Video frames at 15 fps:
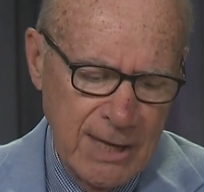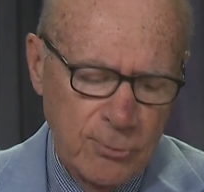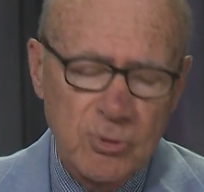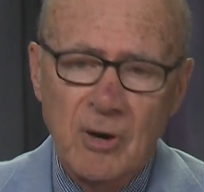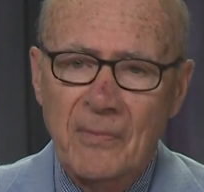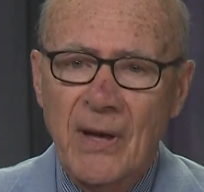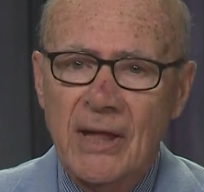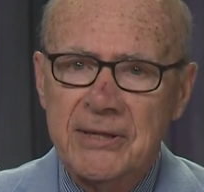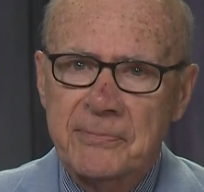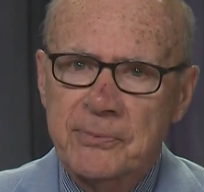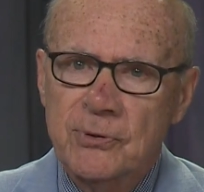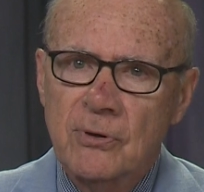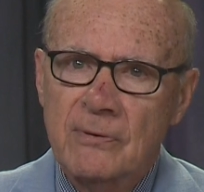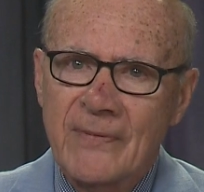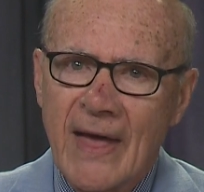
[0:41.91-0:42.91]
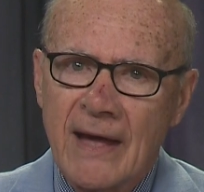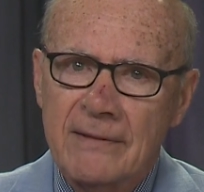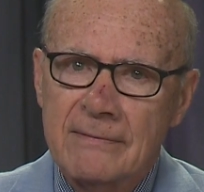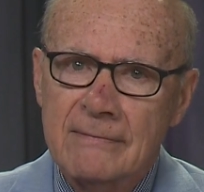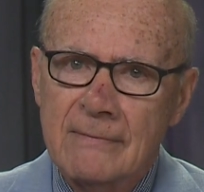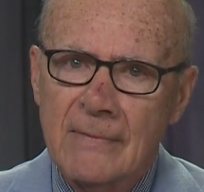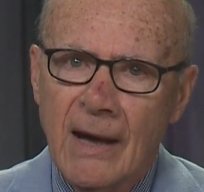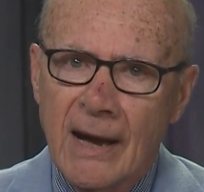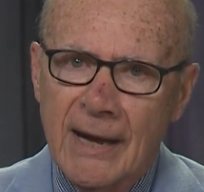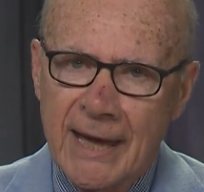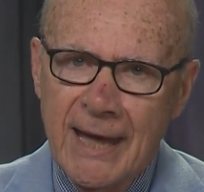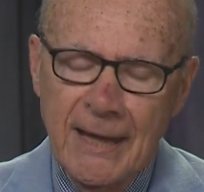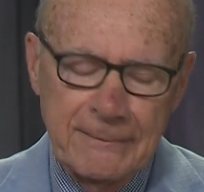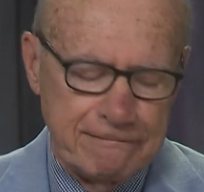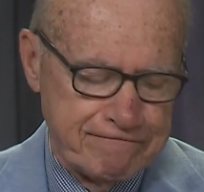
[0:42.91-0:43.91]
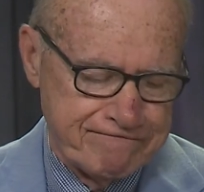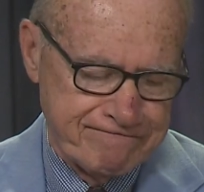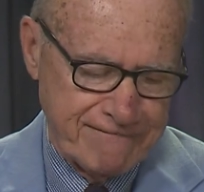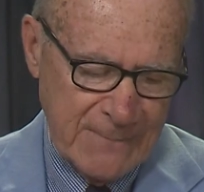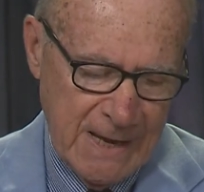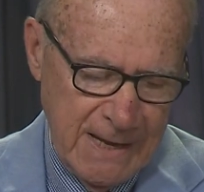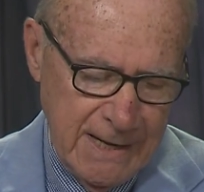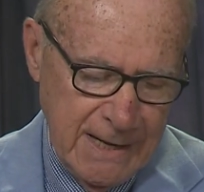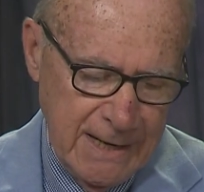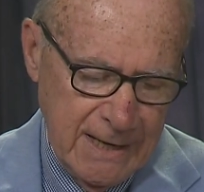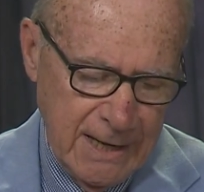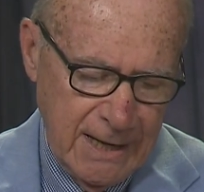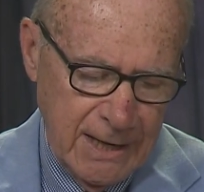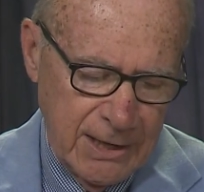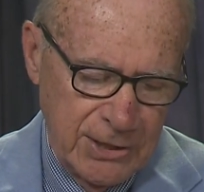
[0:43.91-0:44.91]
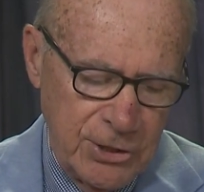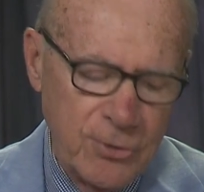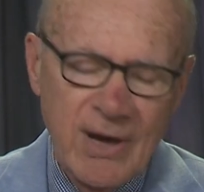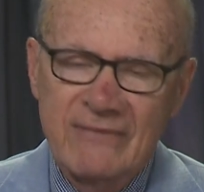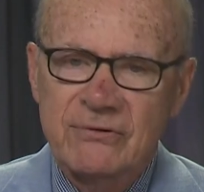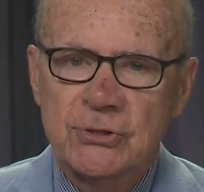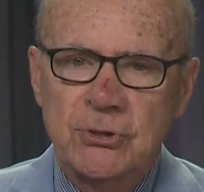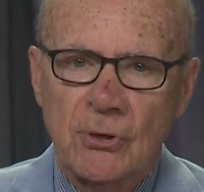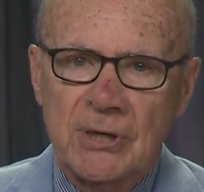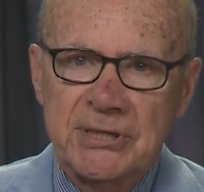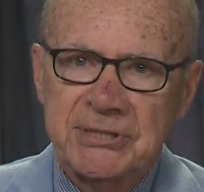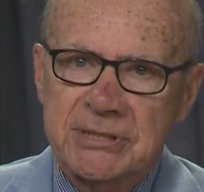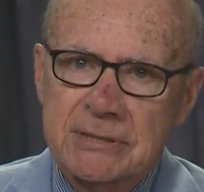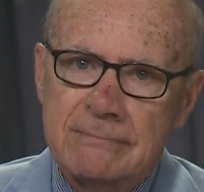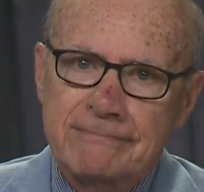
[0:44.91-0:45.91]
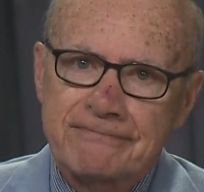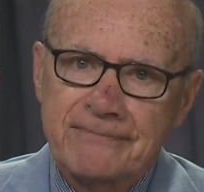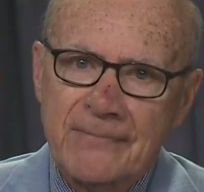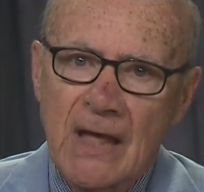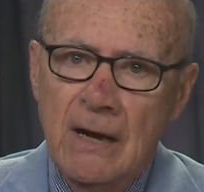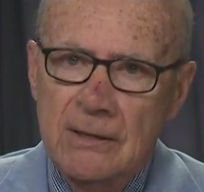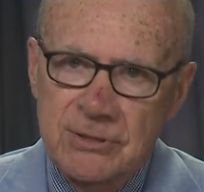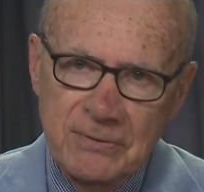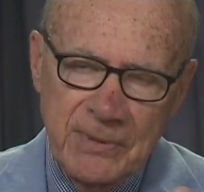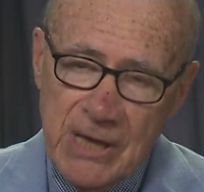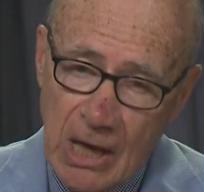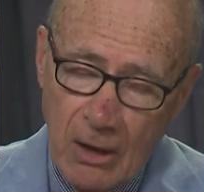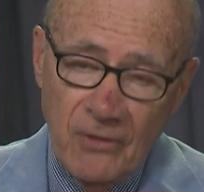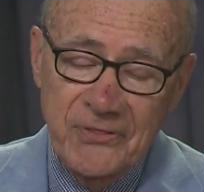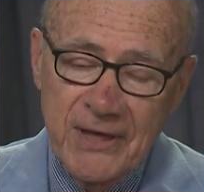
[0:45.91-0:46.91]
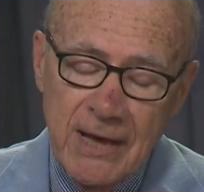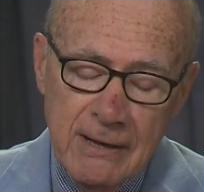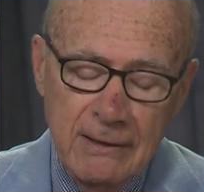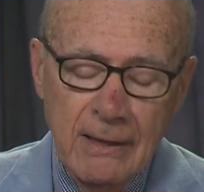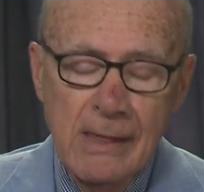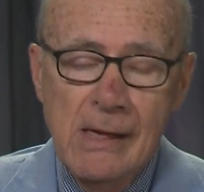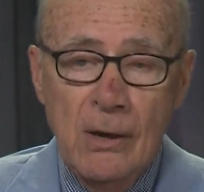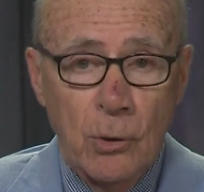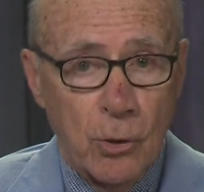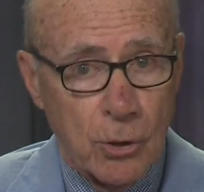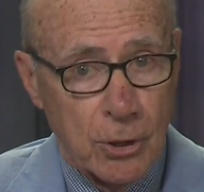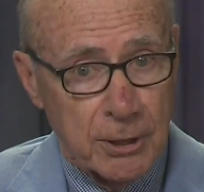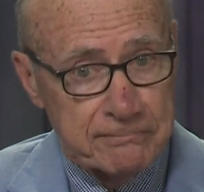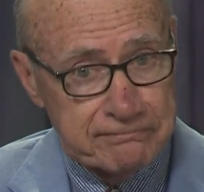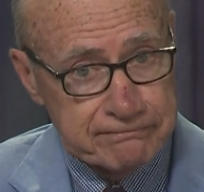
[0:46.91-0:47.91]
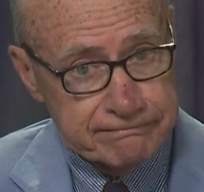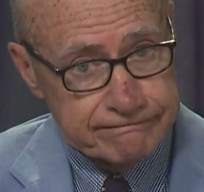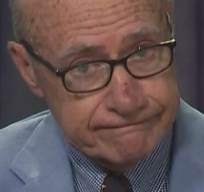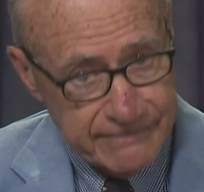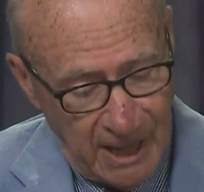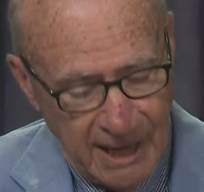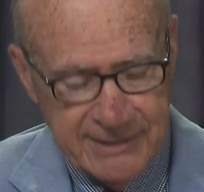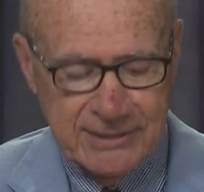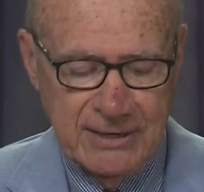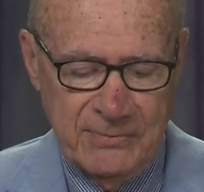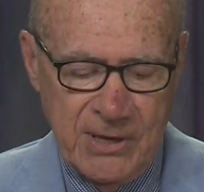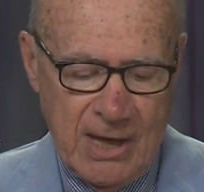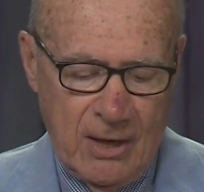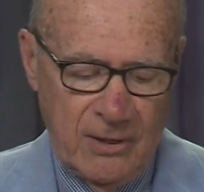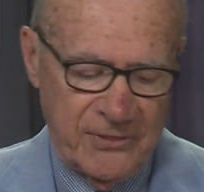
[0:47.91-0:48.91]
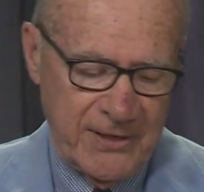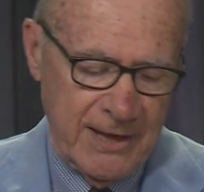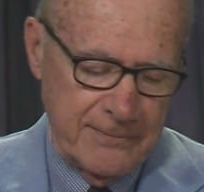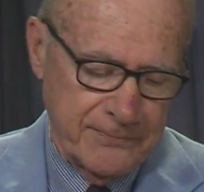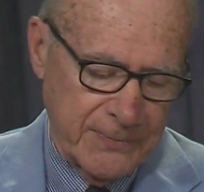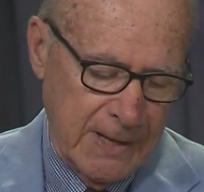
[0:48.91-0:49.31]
We're about to prove that again. You have a choice to be healthy or not to be healthy.